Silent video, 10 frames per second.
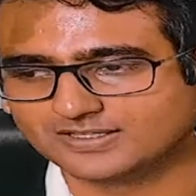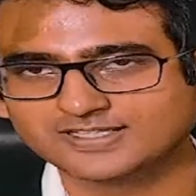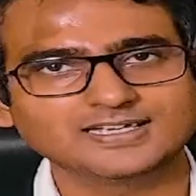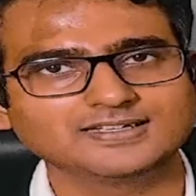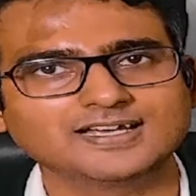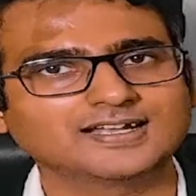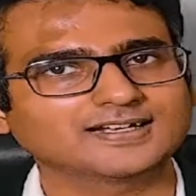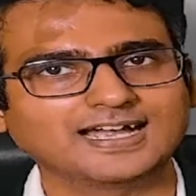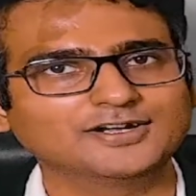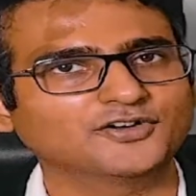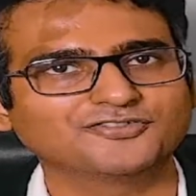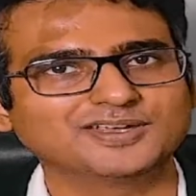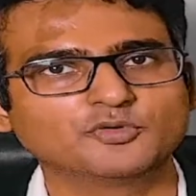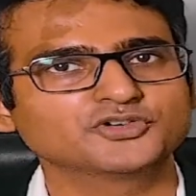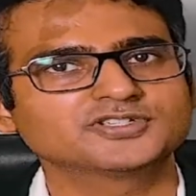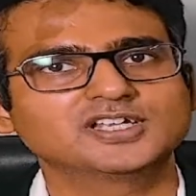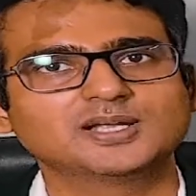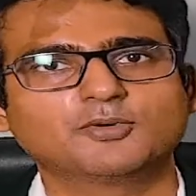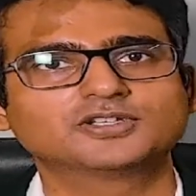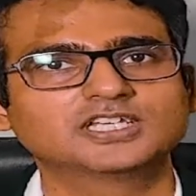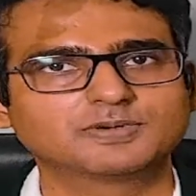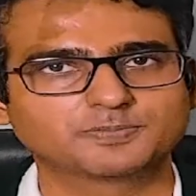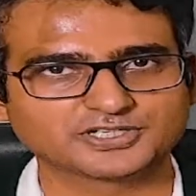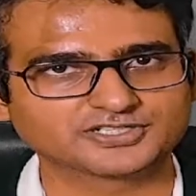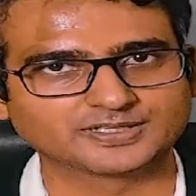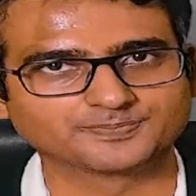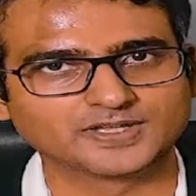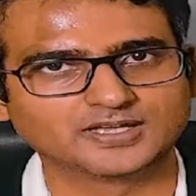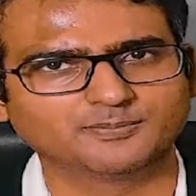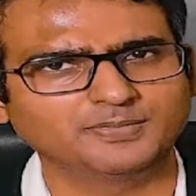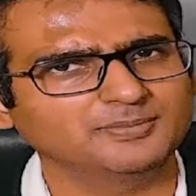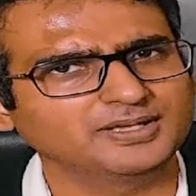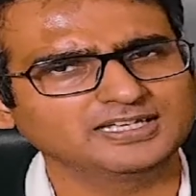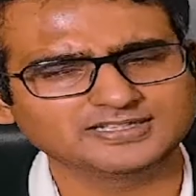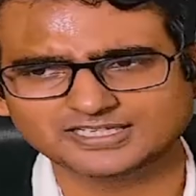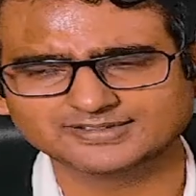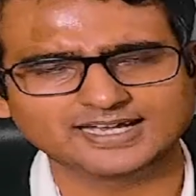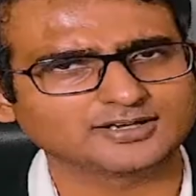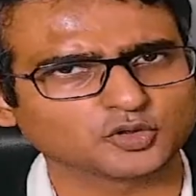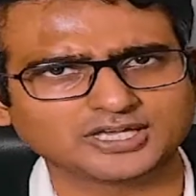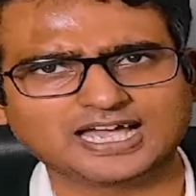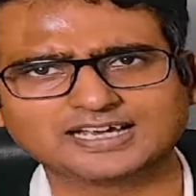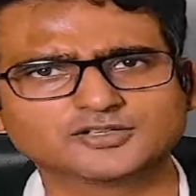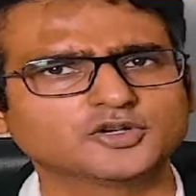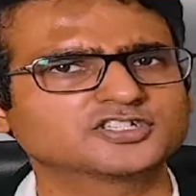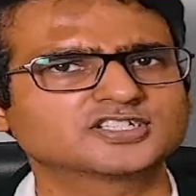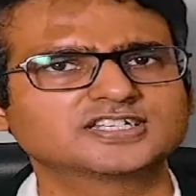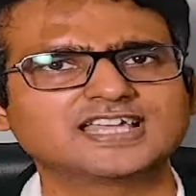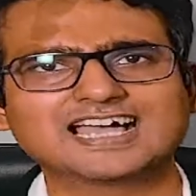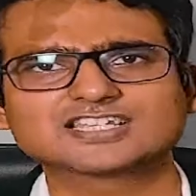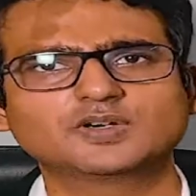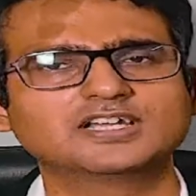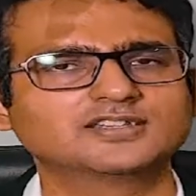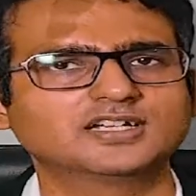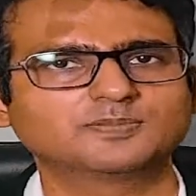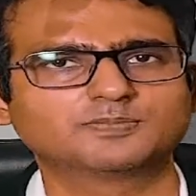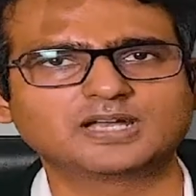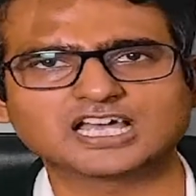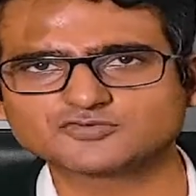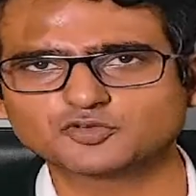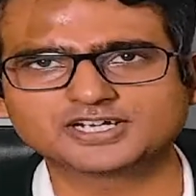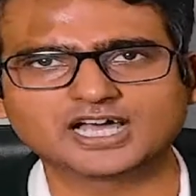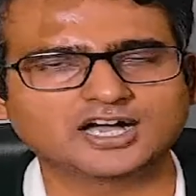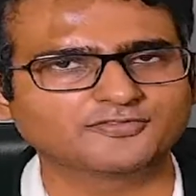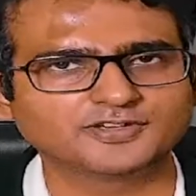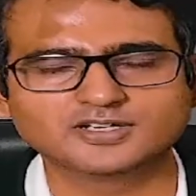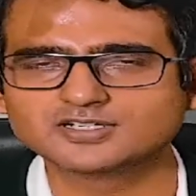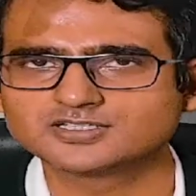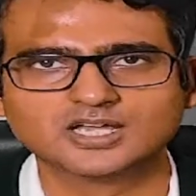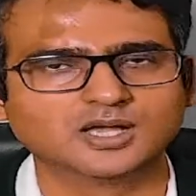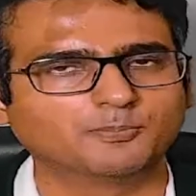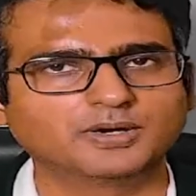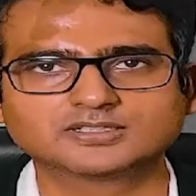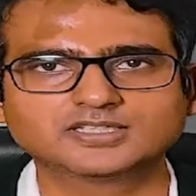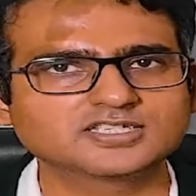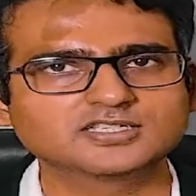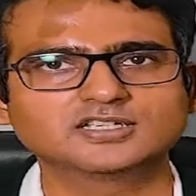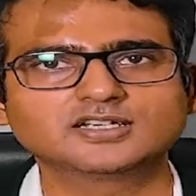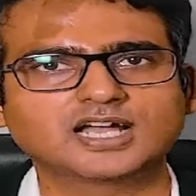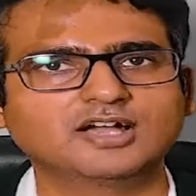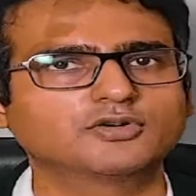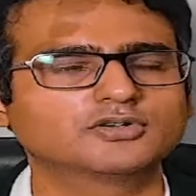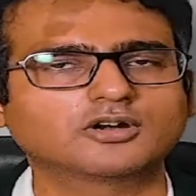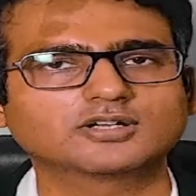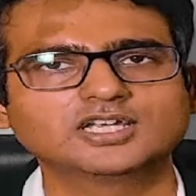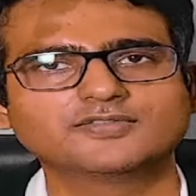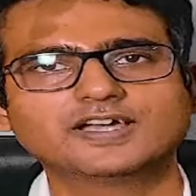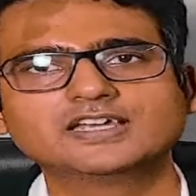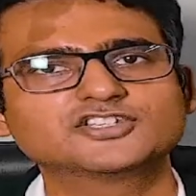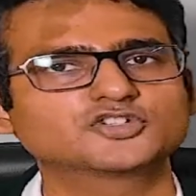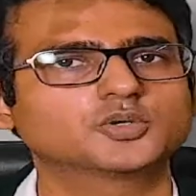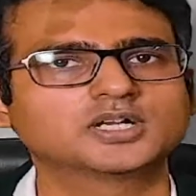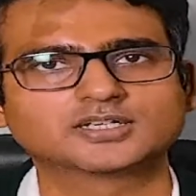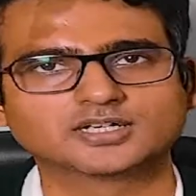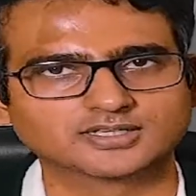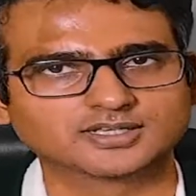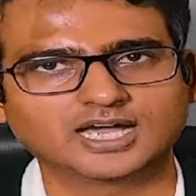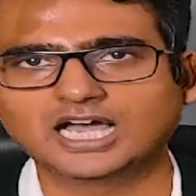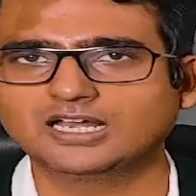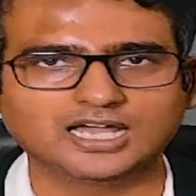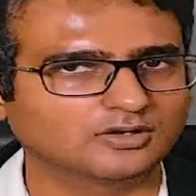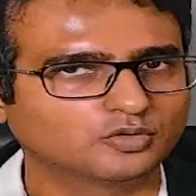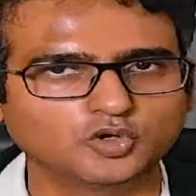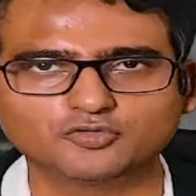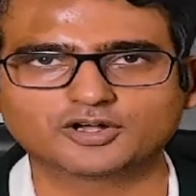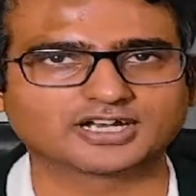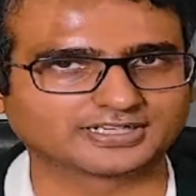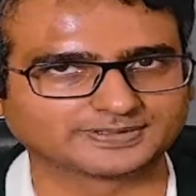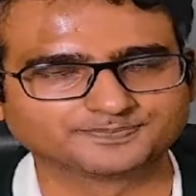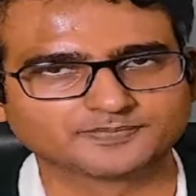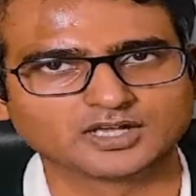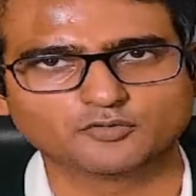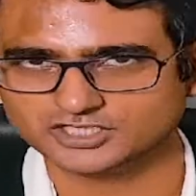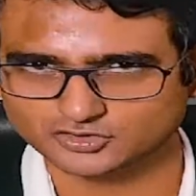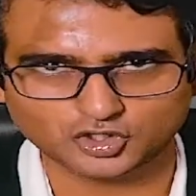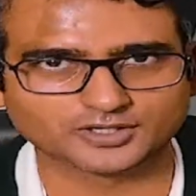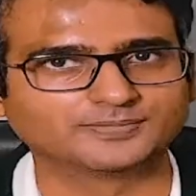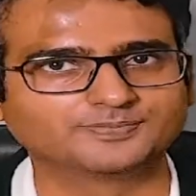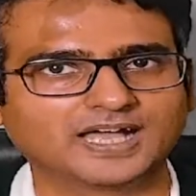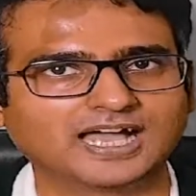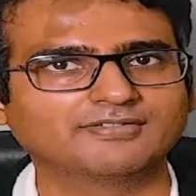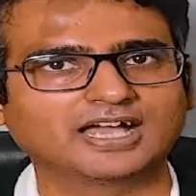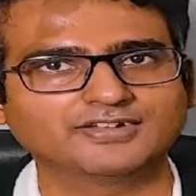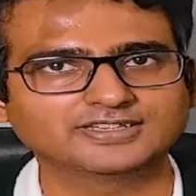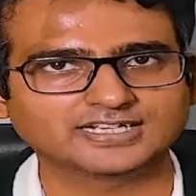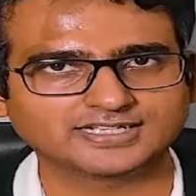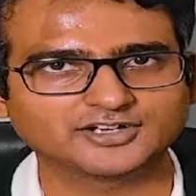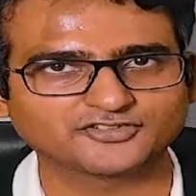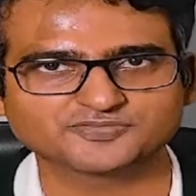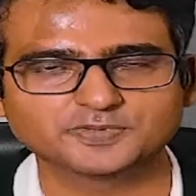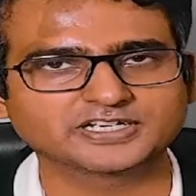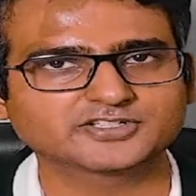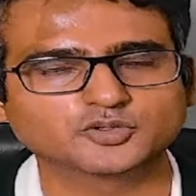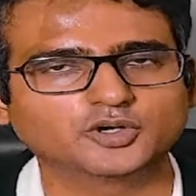they, they are kind of emotional about their preparation. Many, many think that, okay, I did not study as well in the last four and a half years, but this year I would not leave any stone unturned. I'll, I'll go for it, which is good. Having that kind of spirit is